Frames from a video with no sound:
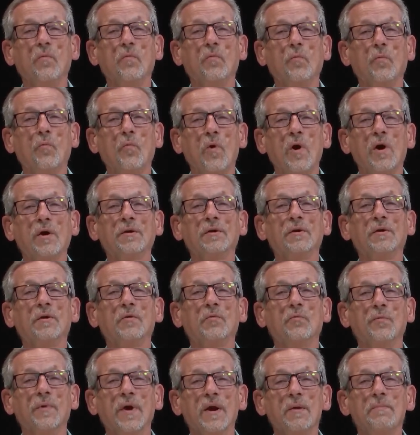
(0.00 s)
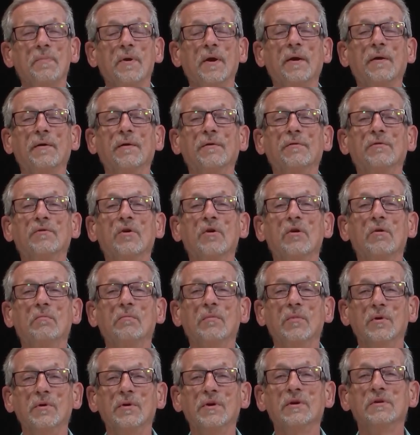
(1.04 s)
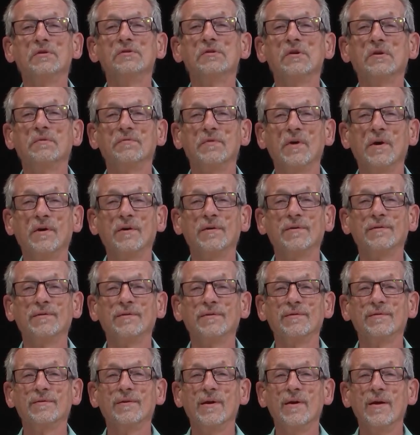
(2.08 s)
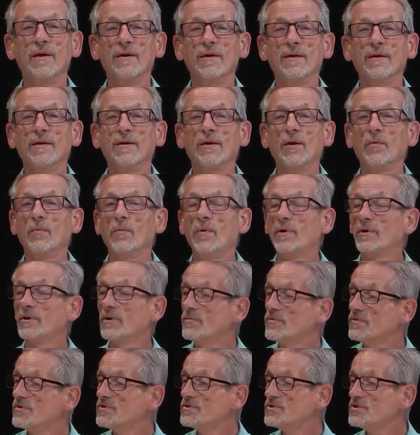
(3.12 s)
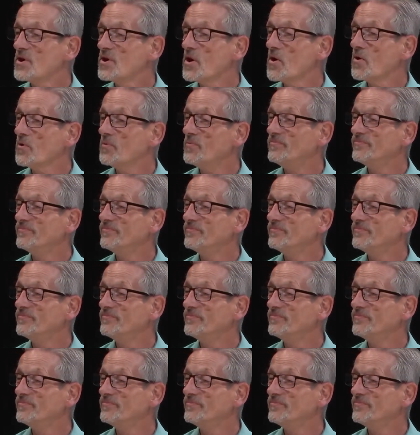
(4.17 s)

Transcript: water ratepayers millions of dollars. Welcome to the show.